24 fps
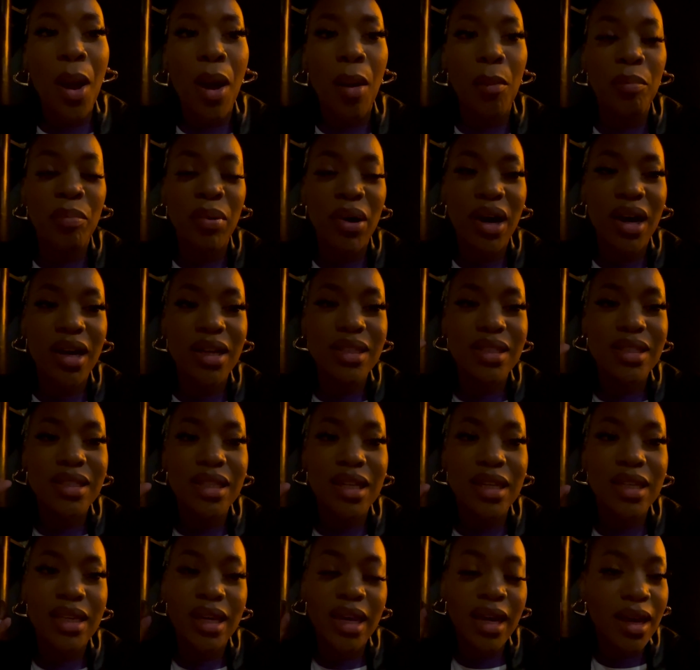But
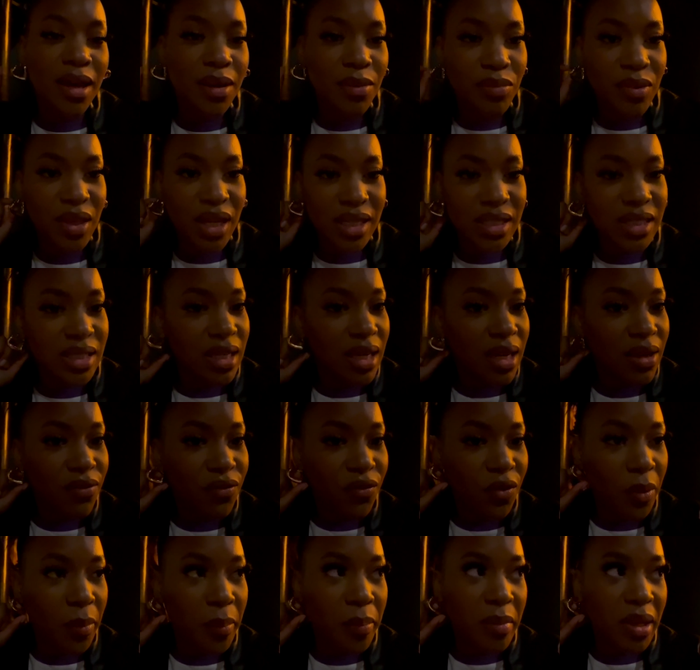yeah, that's it
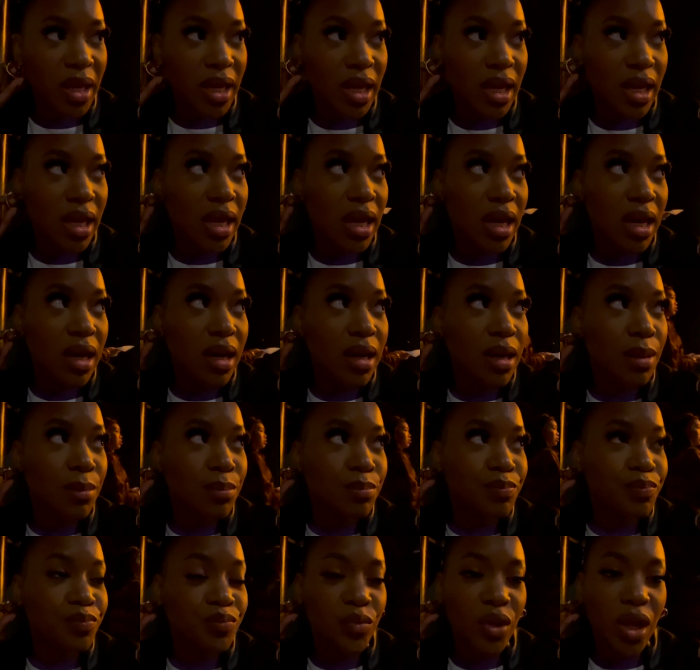from me.
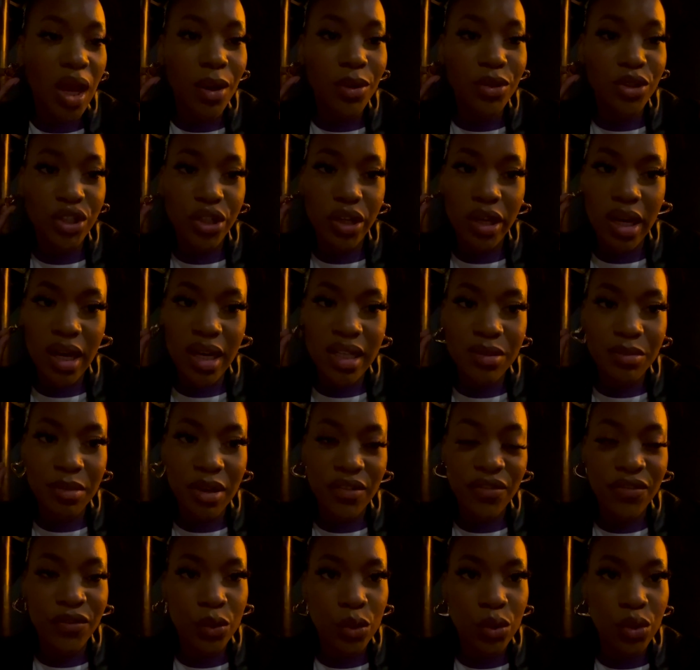I'll show you guys my
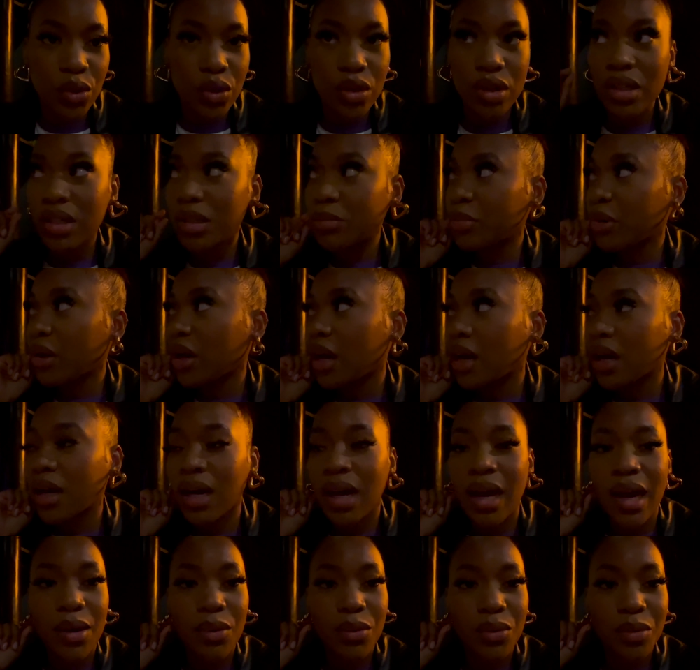food, but
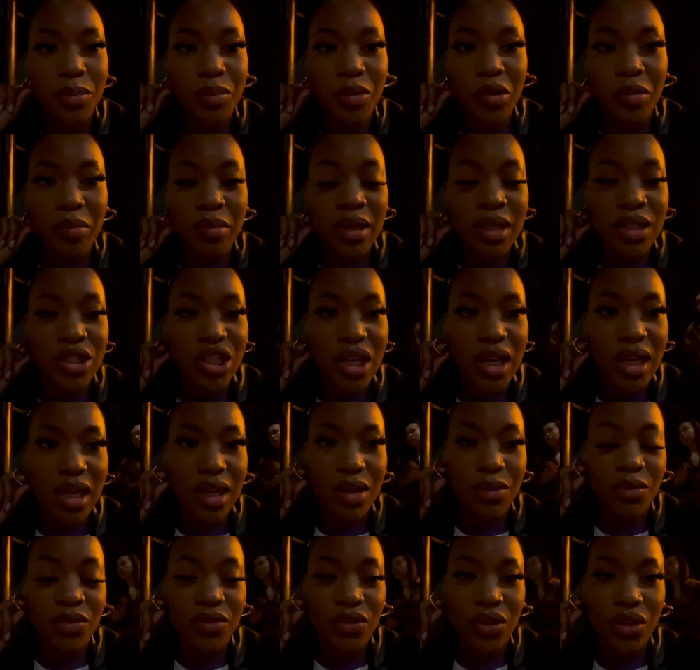I will probably check in
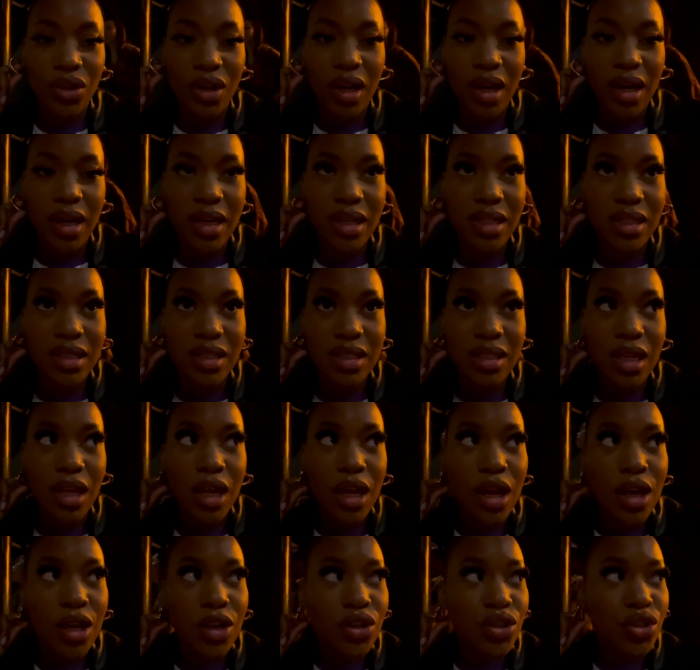with you guys
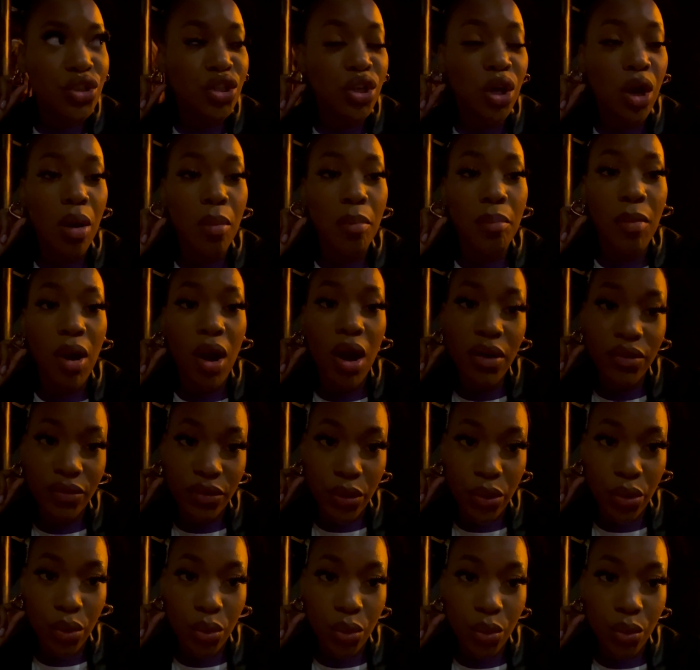
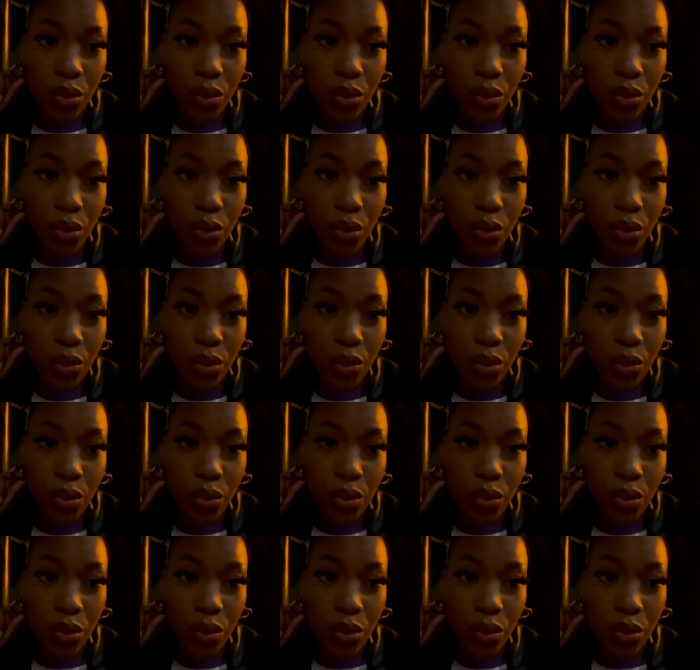tomorrow.